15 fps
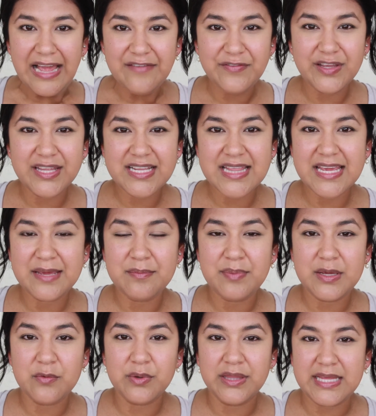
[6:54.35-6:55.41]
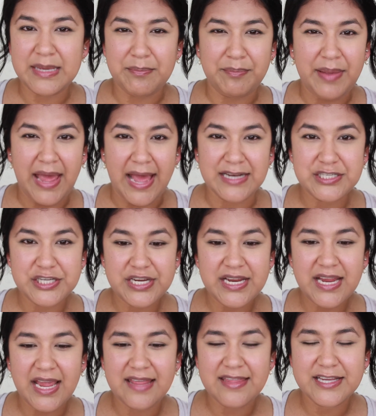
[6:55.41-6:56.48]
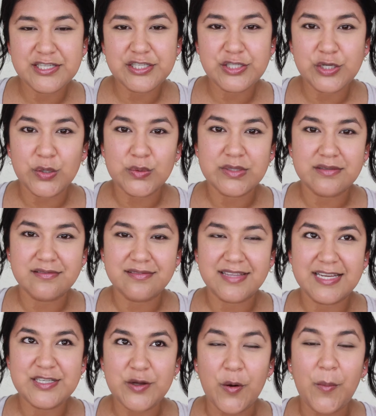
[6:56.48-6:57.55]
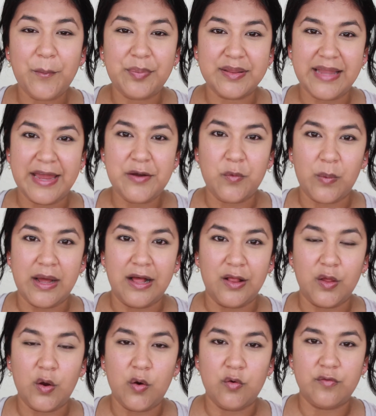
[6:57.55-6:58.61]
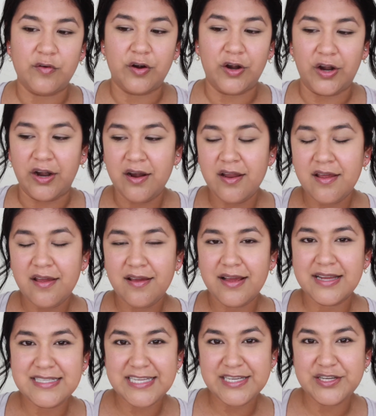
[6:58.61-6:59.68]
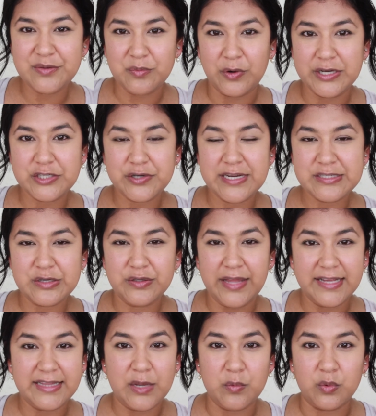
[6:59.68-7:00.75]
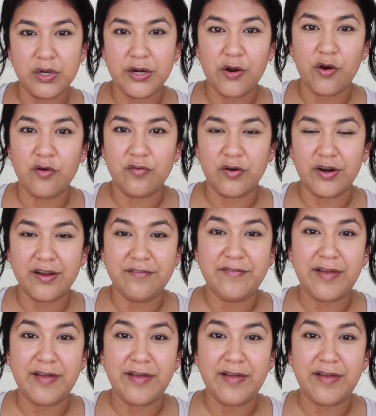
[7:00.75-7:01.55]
I feel like they can be really patchy and they just don't they don't blend well over a tinted moisturizer like they would over a